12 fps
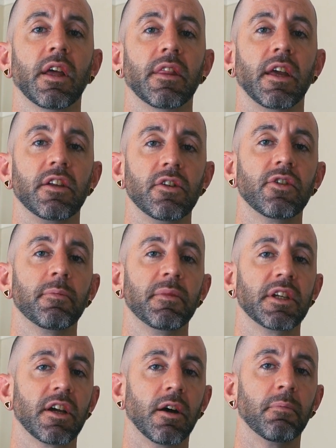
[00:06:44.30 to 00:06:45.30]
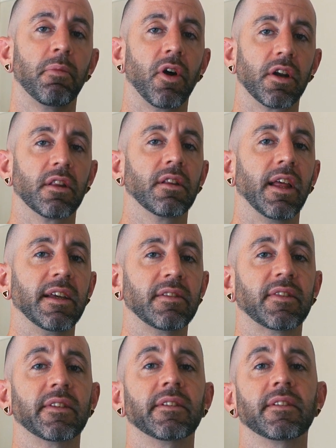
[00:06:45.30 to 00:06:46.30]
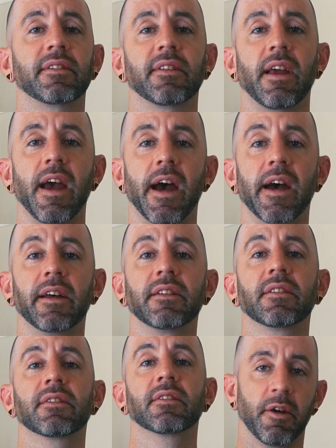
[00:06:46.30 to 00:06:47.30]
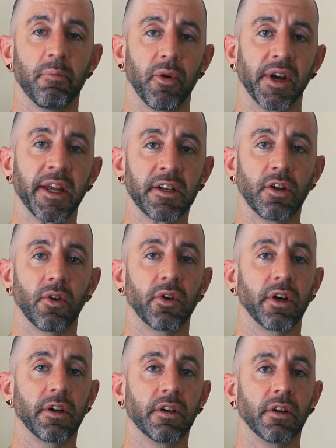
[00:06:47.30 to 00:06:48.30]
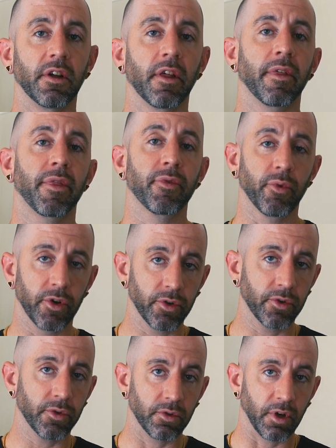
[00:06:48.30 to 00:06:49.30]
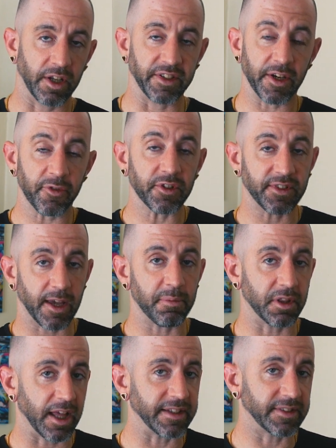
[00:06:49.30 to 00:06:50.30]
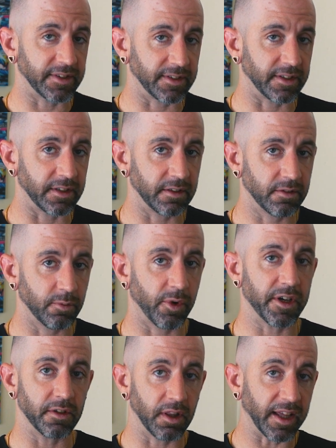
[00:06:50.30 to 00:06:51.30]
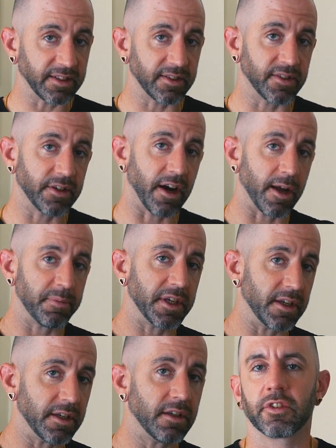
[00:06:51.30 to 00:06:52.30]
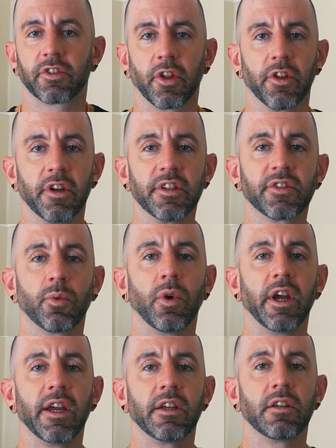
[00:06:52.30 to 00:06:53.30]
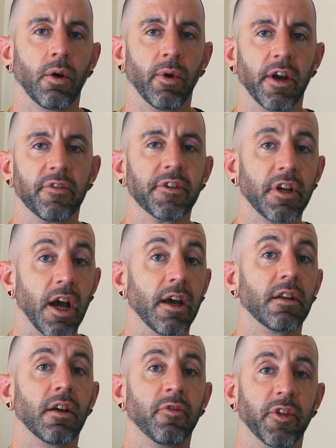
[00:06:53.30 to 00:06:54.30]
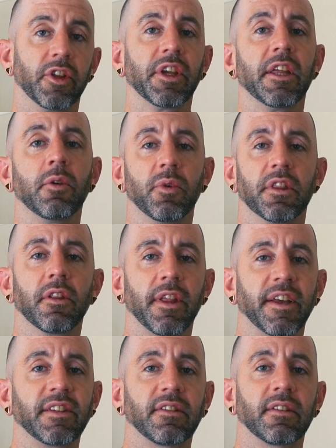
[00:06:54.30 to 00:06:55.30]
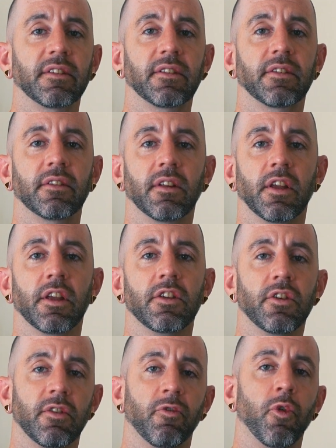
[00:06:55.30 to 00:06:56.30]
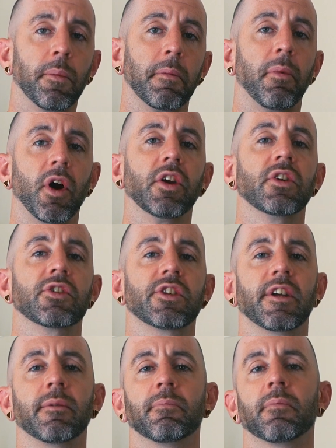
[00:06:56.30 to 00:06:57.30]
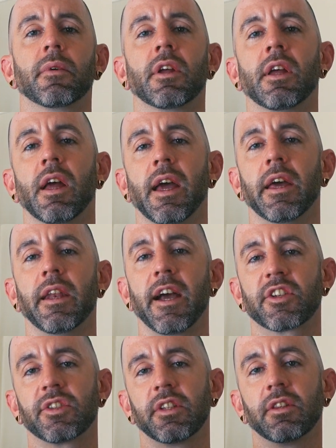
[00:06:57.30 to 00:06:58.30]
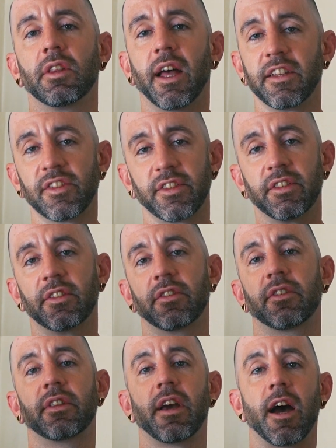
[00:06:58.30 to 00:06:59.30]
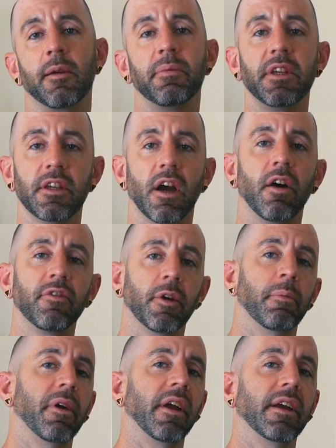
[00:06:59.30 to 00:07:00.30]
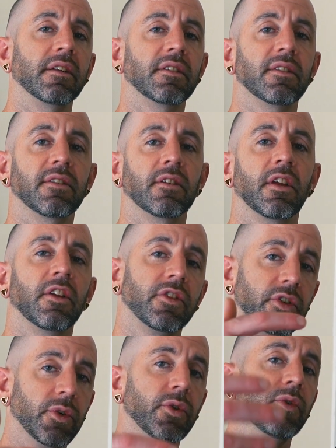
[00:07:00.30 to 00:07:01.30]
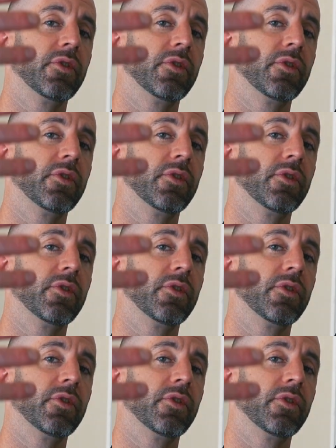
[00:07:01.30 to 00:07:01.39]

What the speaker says: that you can become part of the license as the brand owner through a different type of licensing where you license your IP. So there is a way where if you're not affiliated with the license, you can form a partnership and actually license the IP of your brand to